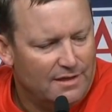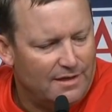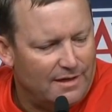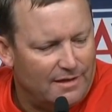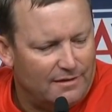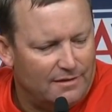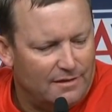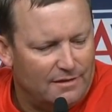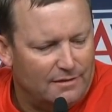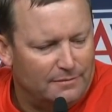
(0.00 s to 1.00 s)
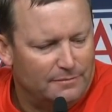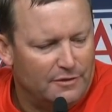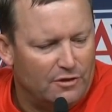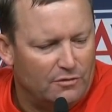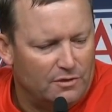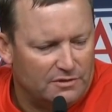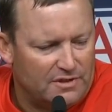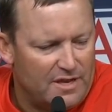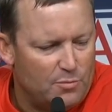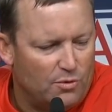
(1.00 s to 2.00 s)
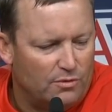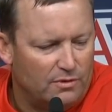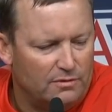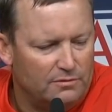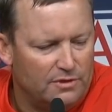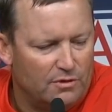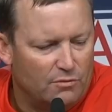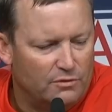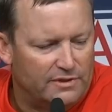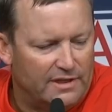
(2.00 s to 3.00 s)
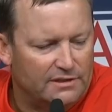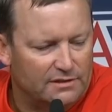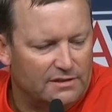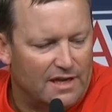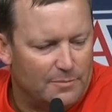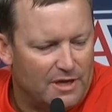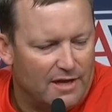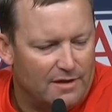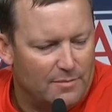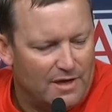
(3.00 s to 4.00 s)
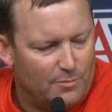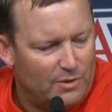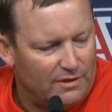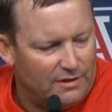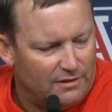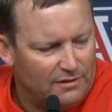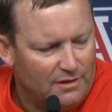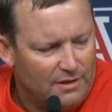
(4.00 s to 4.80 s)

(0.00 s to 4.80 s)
and, um, you know, a staple, you know, rotation type guy, in my opinion.